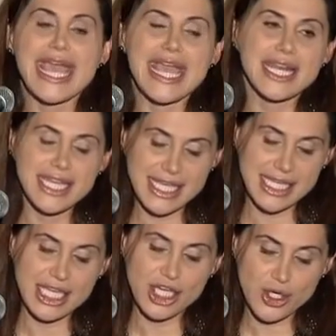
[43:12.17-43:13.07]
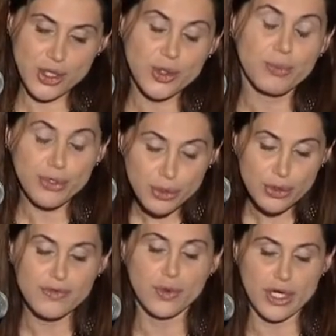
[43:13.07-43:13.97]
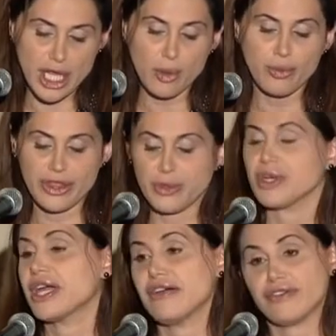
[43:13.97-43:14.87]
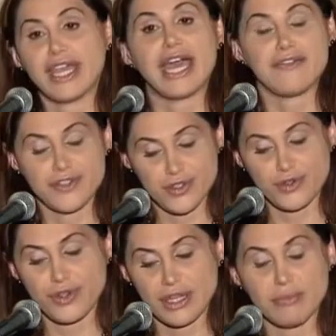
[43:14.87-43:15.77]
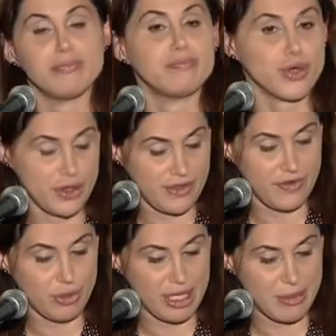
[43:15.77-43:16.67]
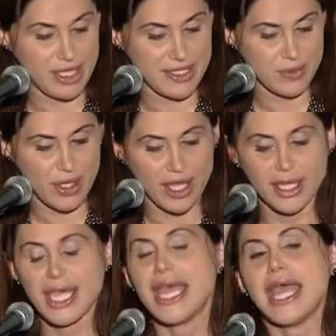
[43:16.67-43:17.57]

and it can improve or help with the recovery after the birth of your baby as well.